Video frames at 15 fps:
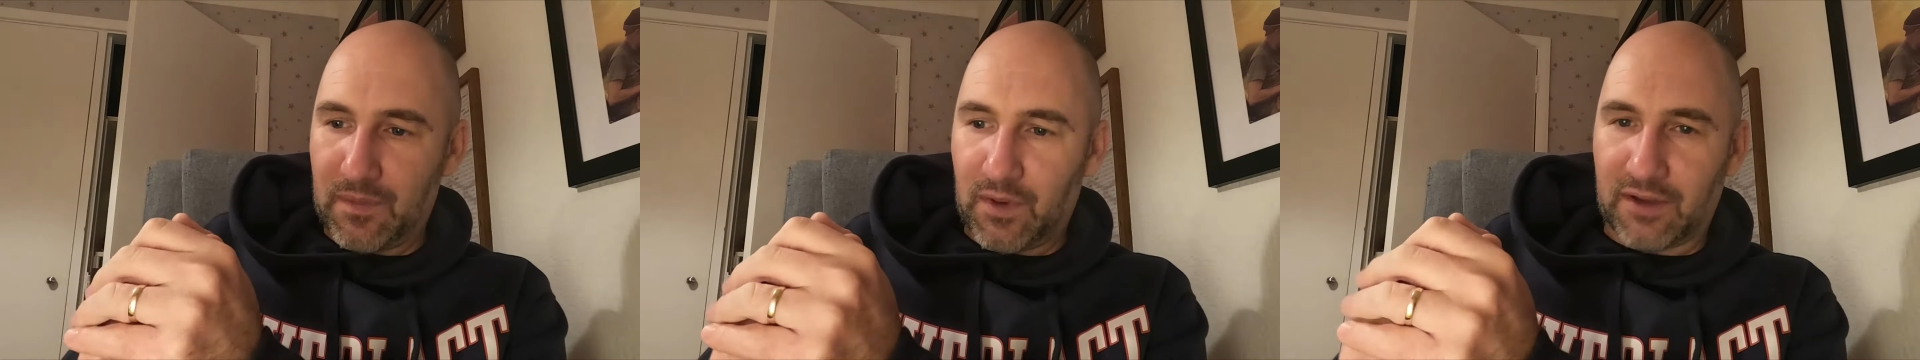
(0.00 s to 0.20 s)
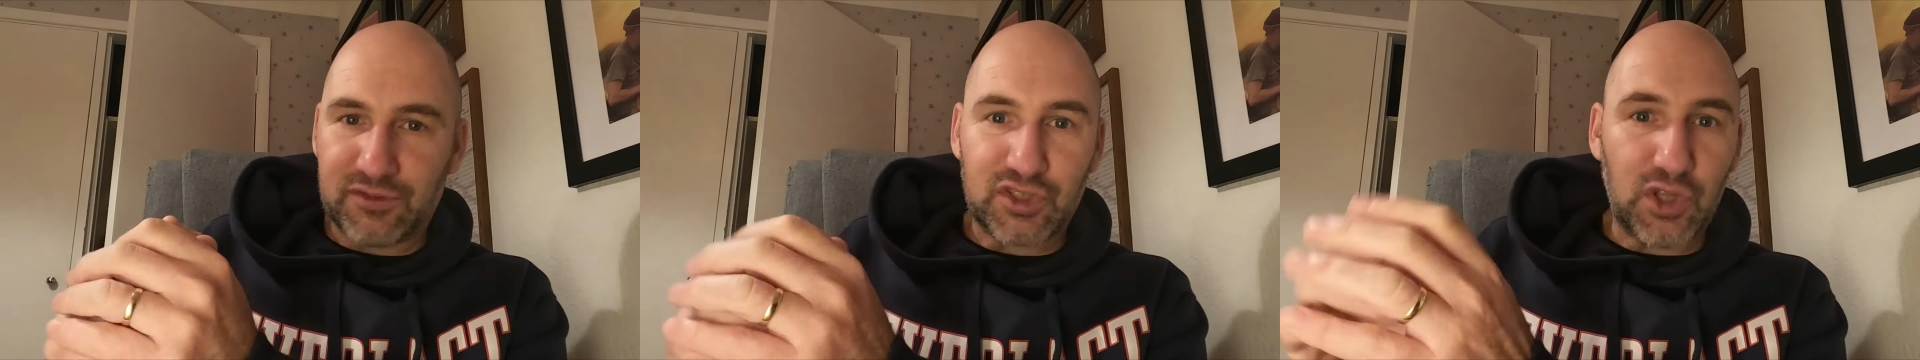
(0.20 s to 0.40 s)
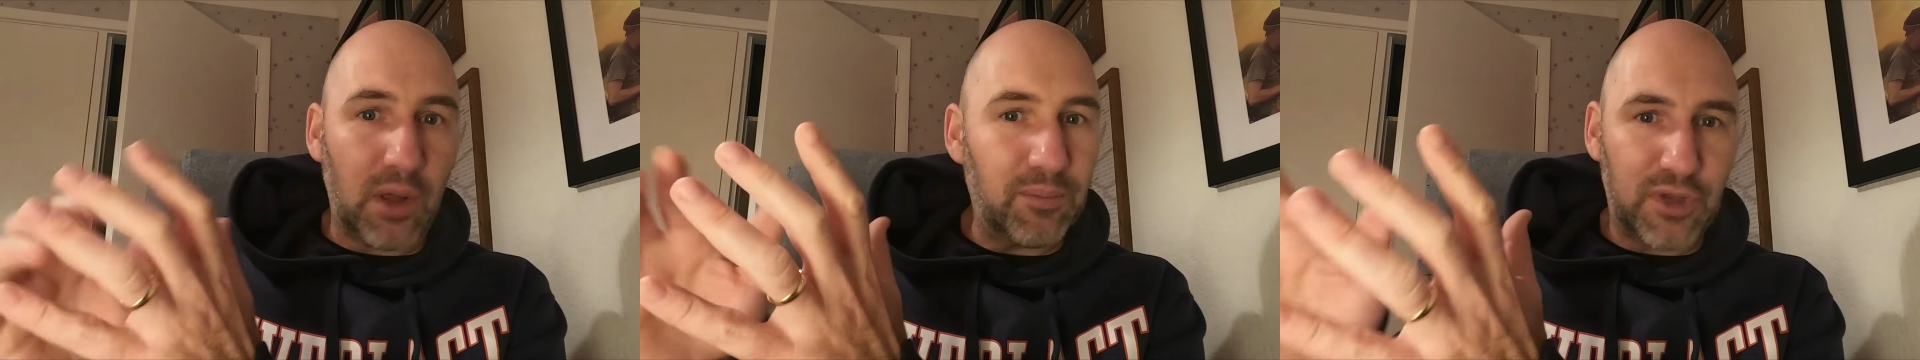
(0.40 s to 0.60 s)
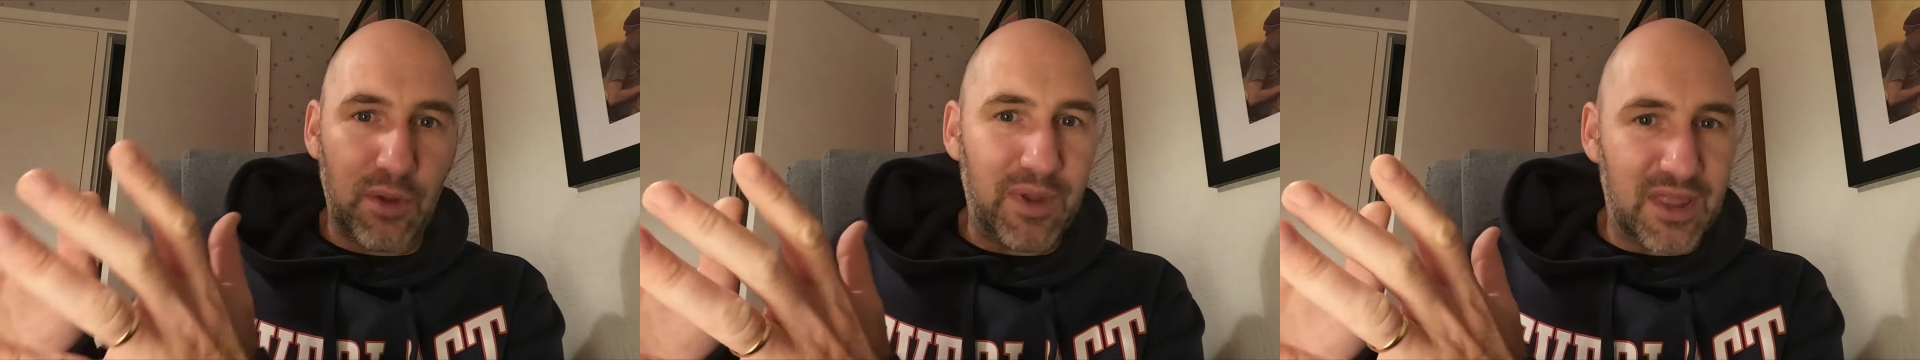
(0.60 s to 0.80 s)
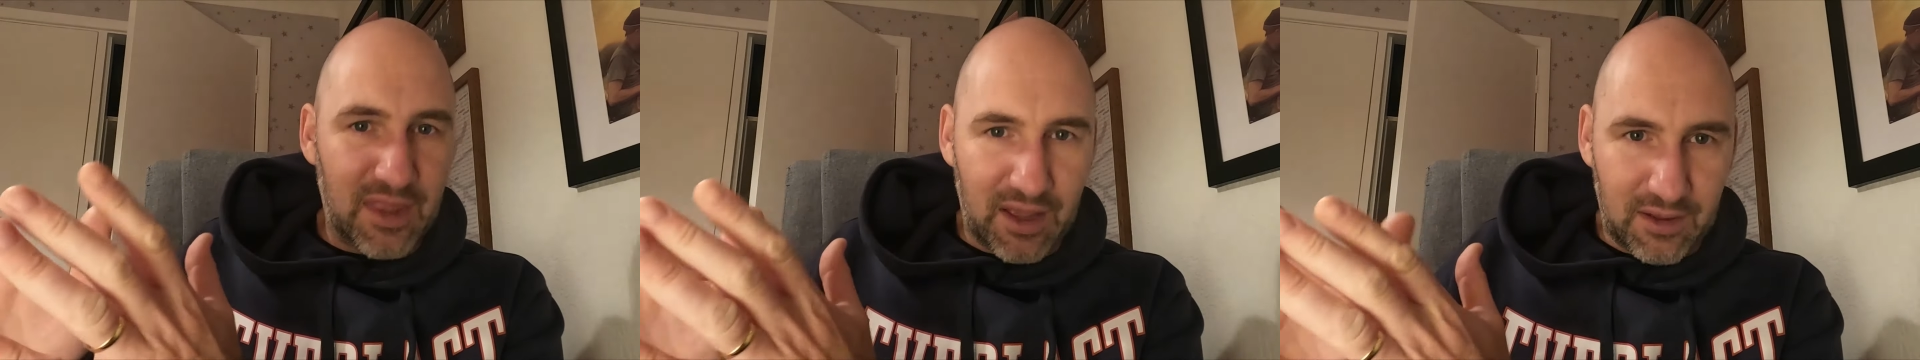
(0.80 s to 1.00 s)
I've stopped
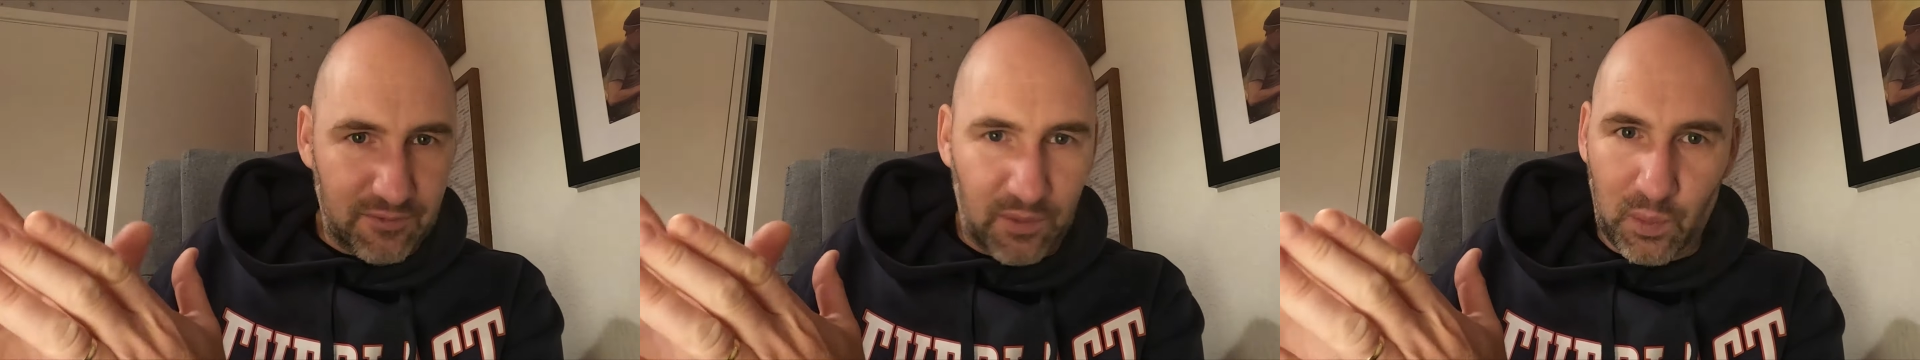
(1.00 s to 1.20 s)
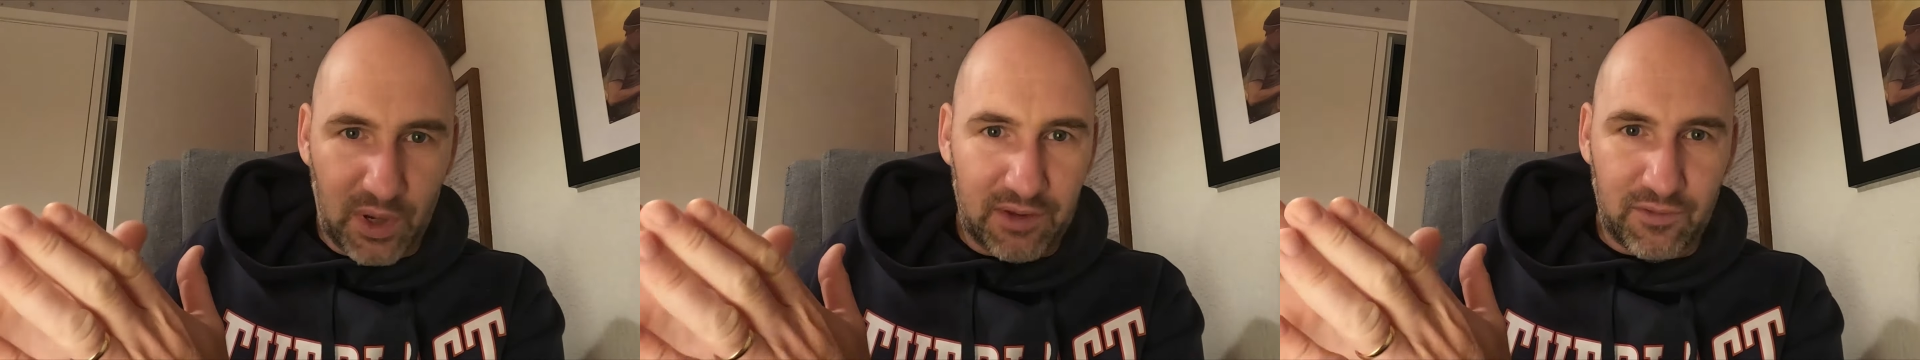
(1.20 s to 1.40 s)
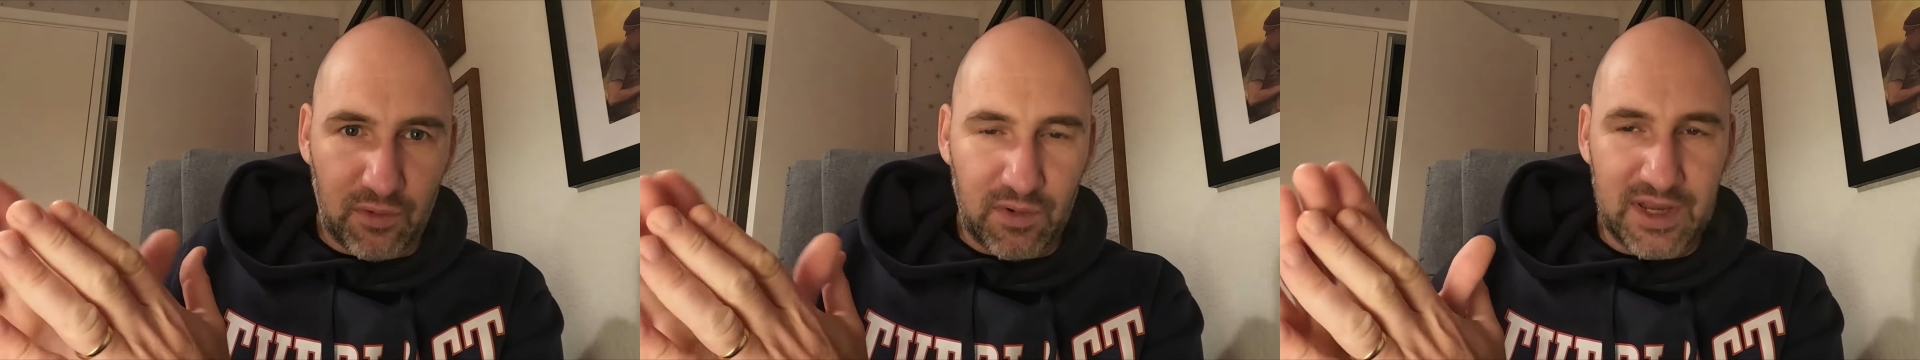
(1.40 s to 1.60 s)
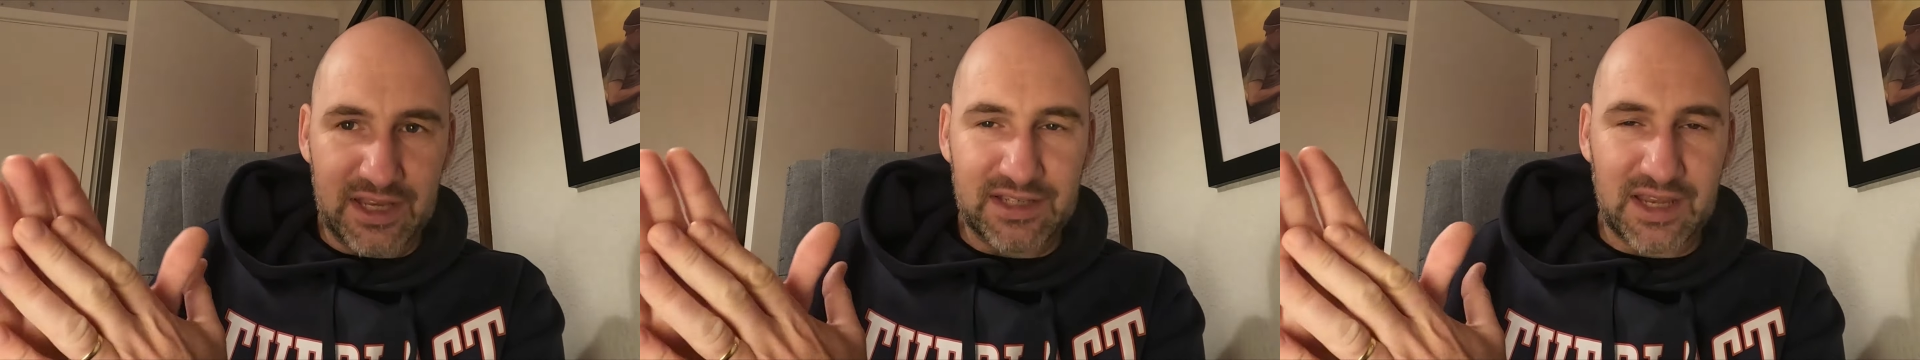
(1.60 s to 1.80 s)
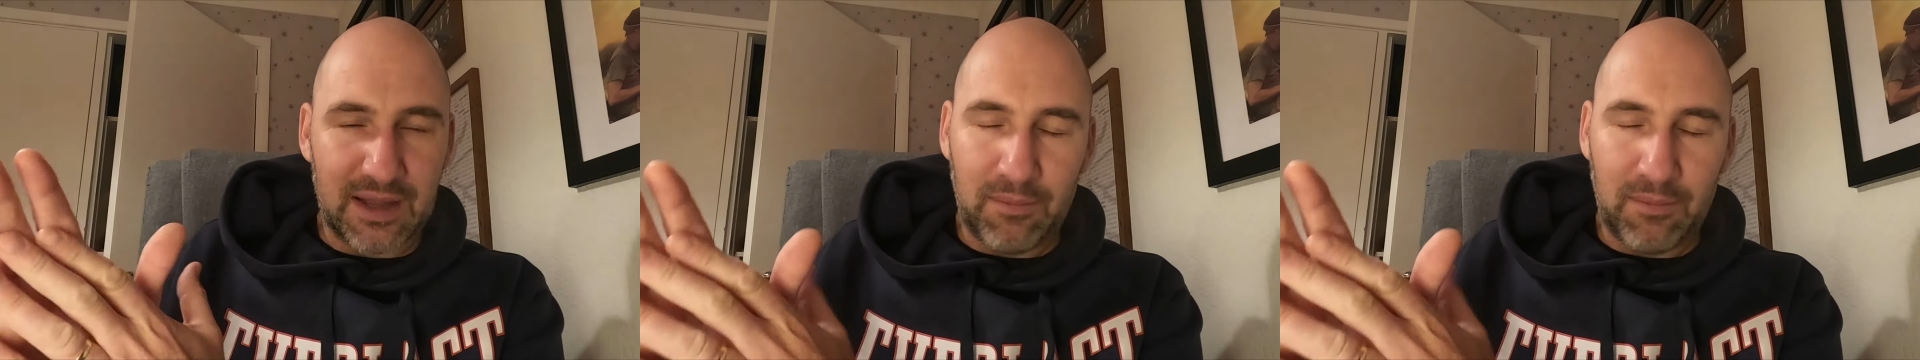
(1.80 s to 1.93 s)
doing that for whatever reason.